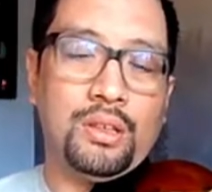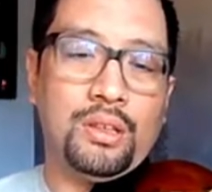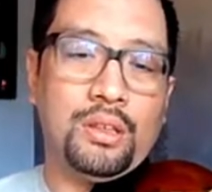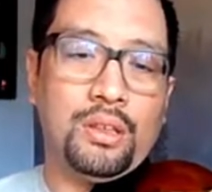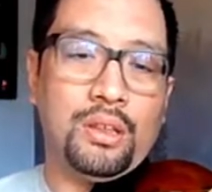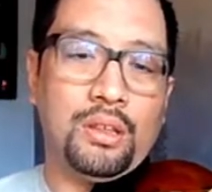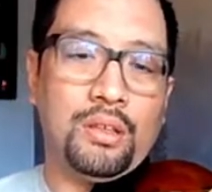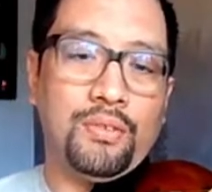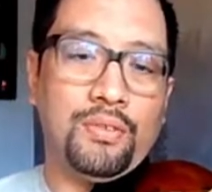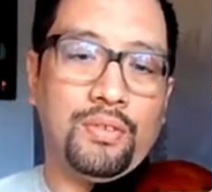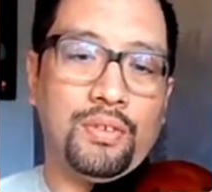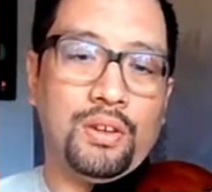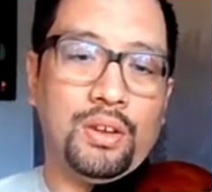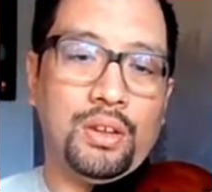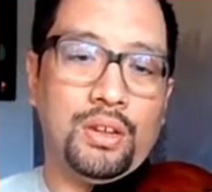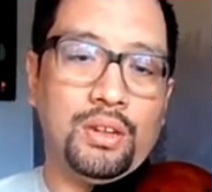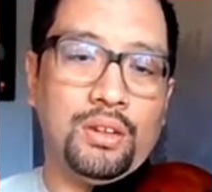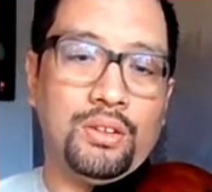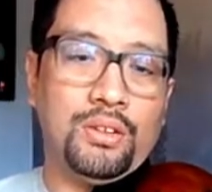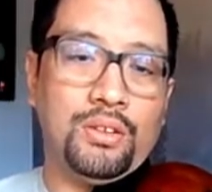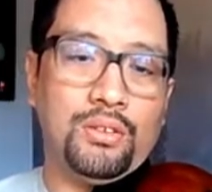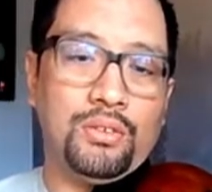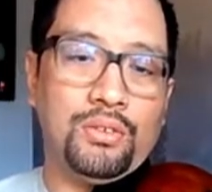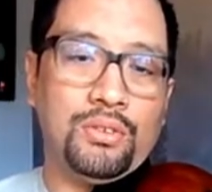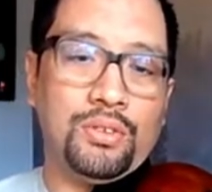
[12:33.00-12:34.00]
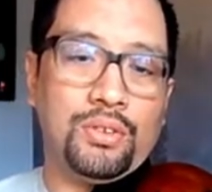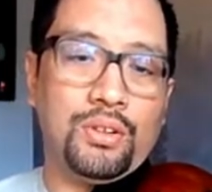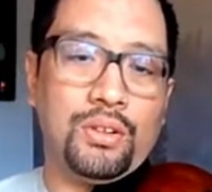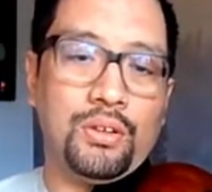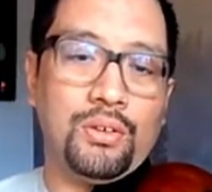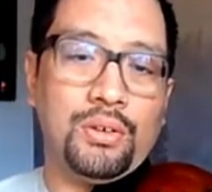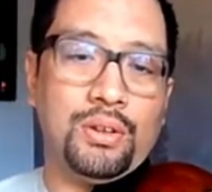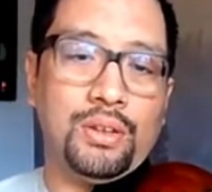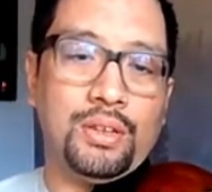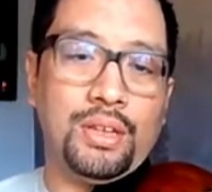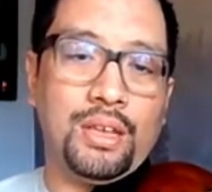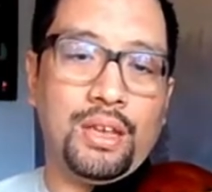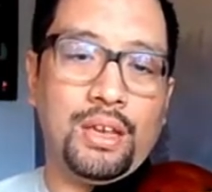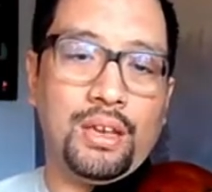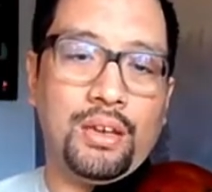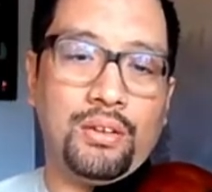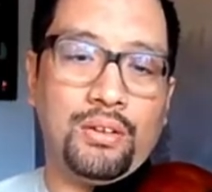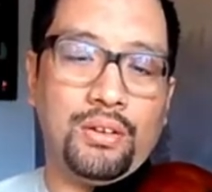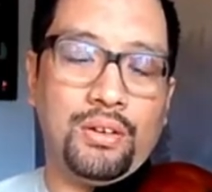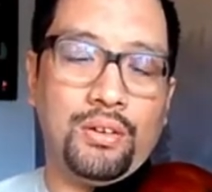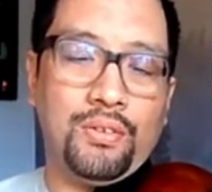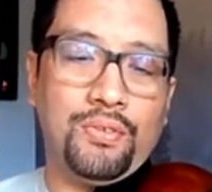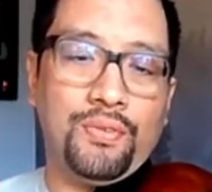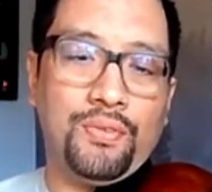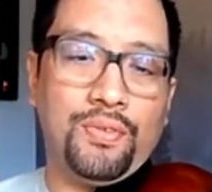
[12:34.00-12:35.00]
If you need to slow it
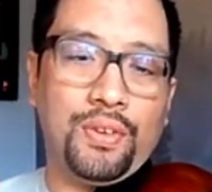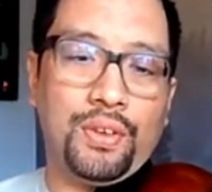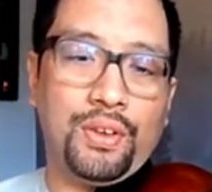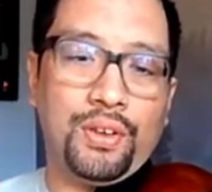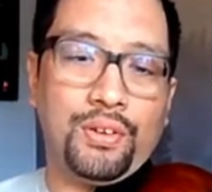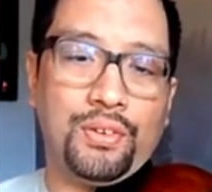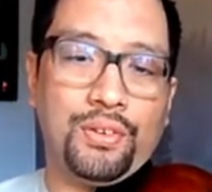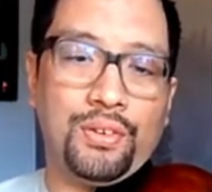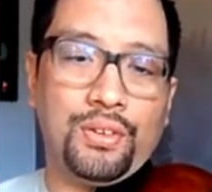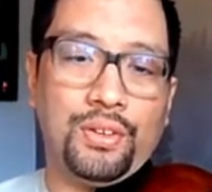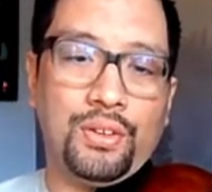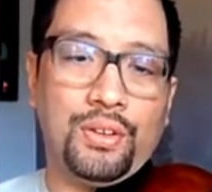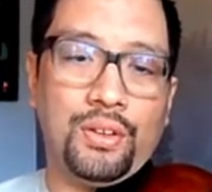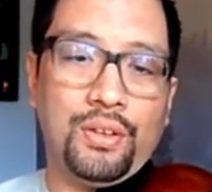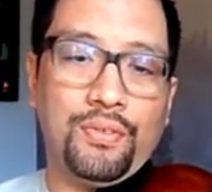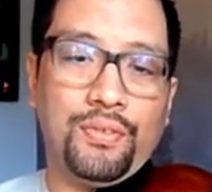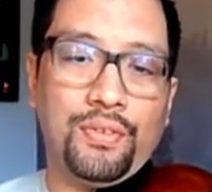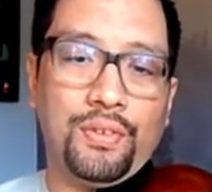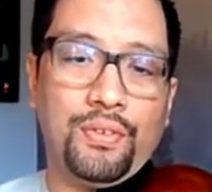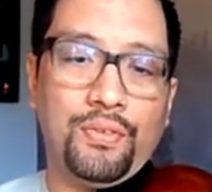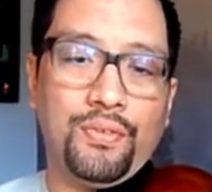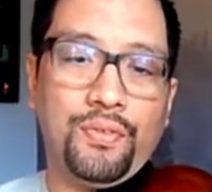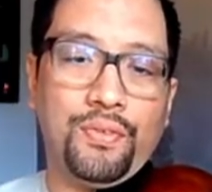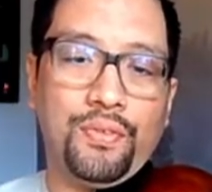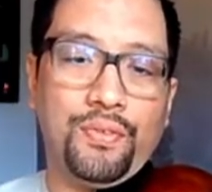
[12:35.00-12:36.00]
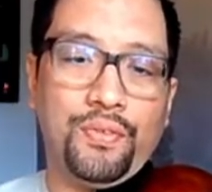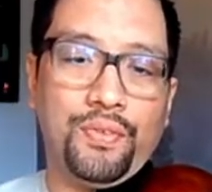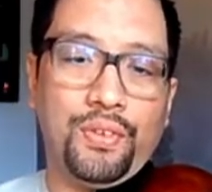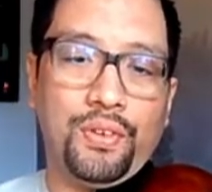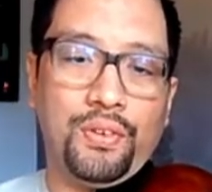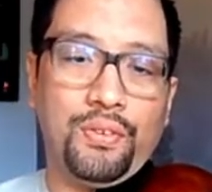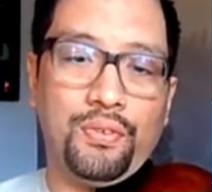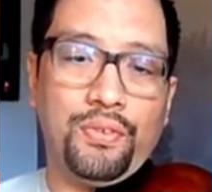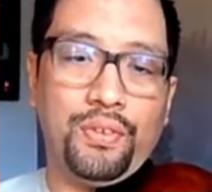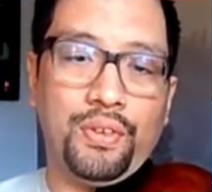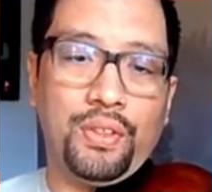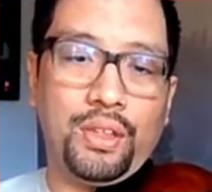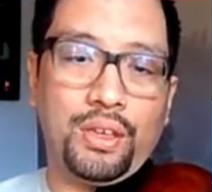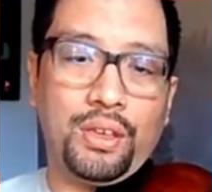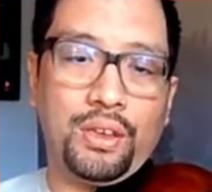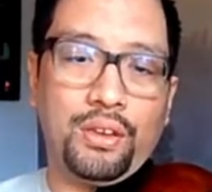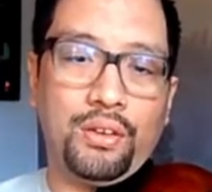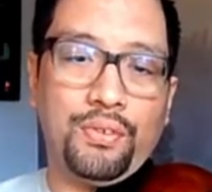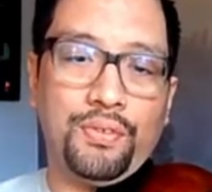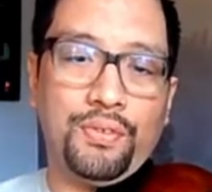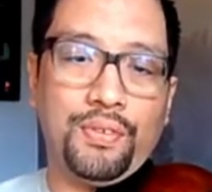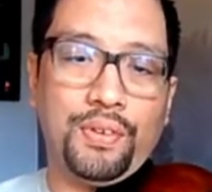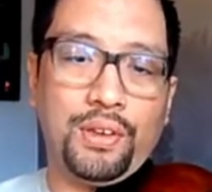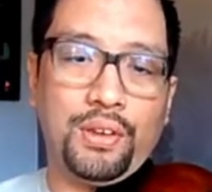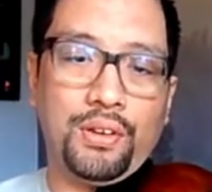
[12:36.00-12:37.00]
down, your fingers, if you feel like your
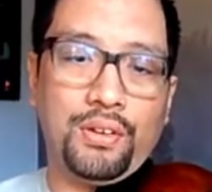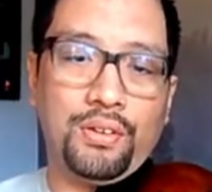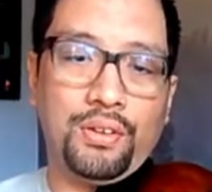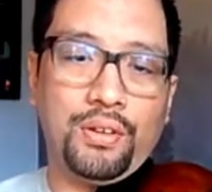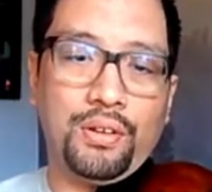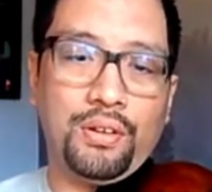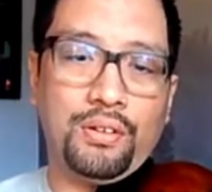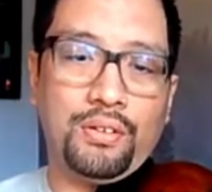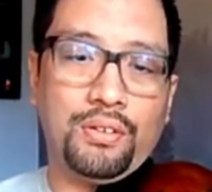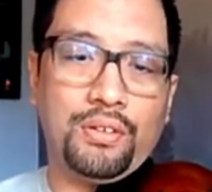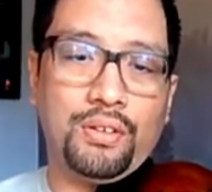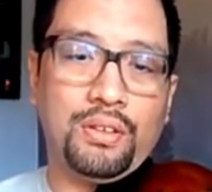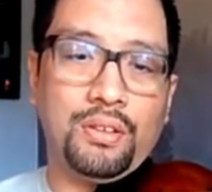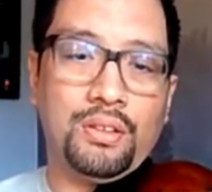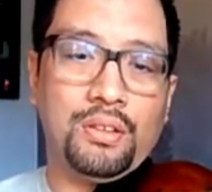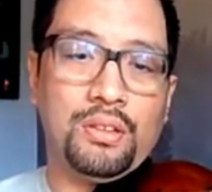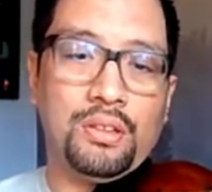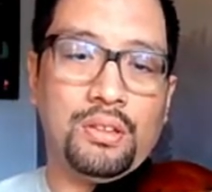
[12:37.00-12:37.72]
fingers aren't